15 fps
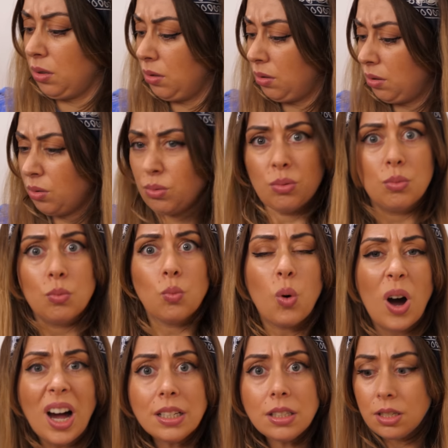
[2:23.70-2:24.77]
your bracelet.
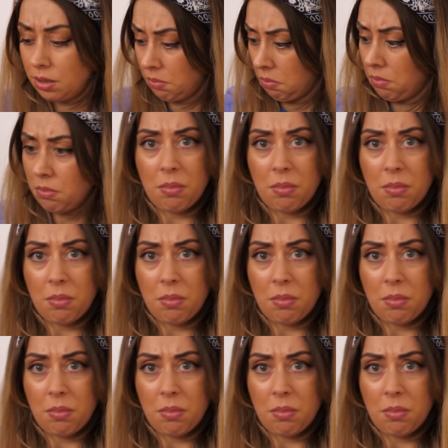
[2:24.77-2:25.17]
You want